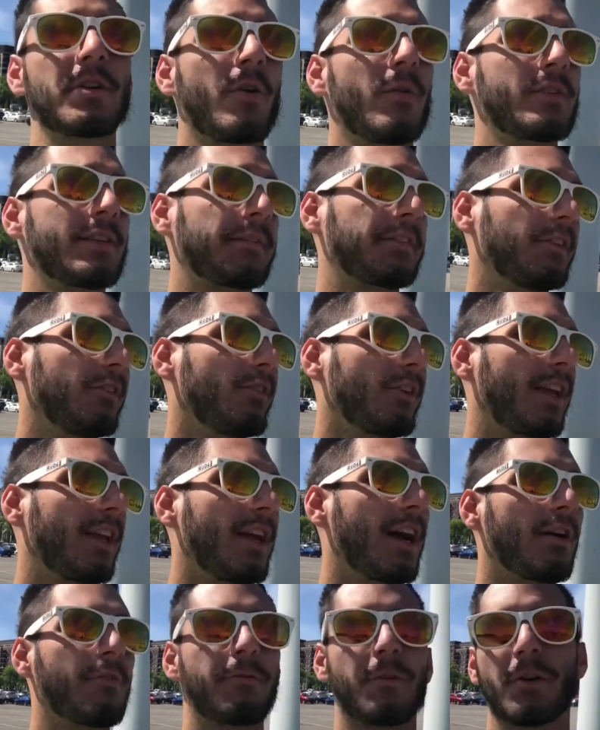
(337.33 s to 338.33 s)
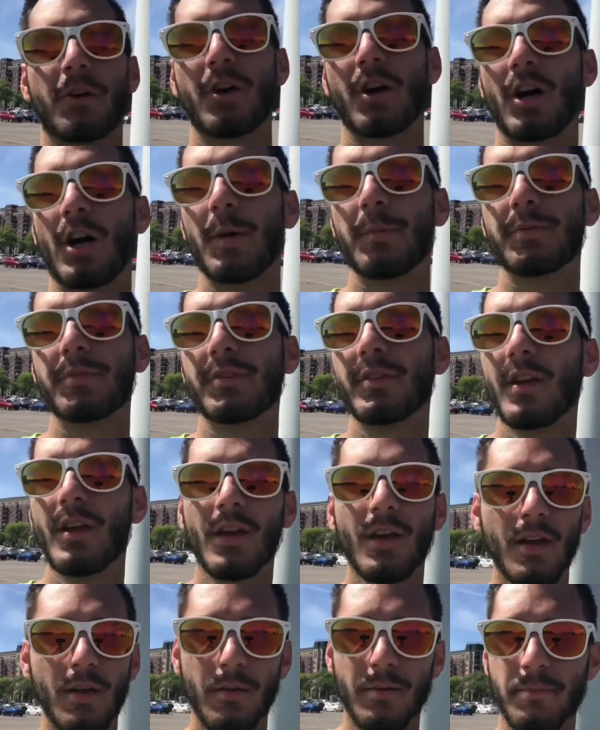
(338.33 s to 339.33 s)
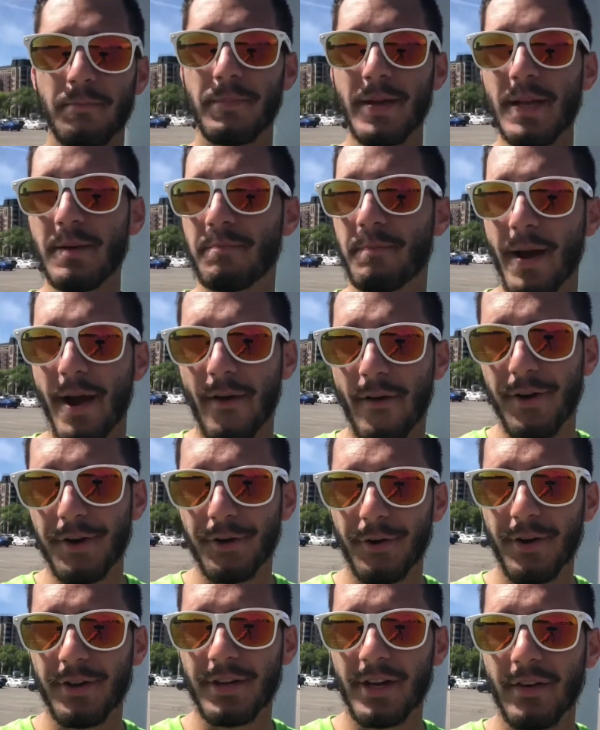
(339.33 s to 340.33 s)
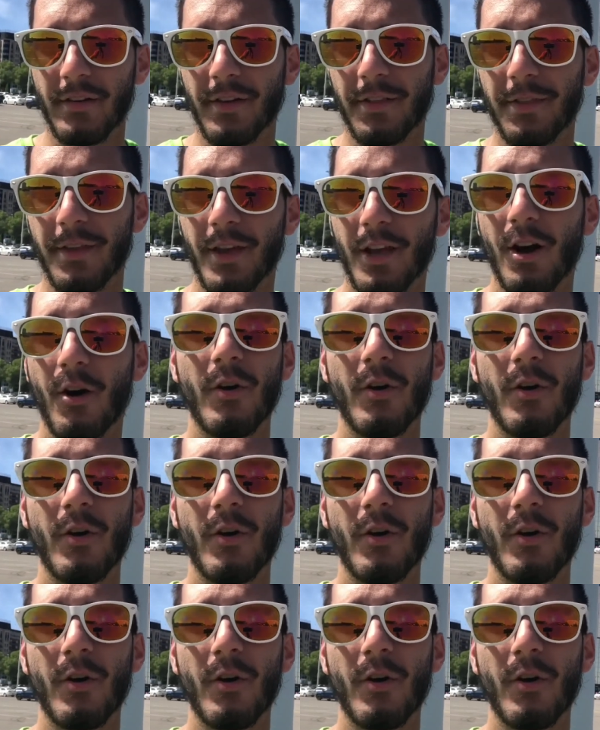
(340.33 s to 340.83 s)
Always have to looking out for cops being paranoid and everything,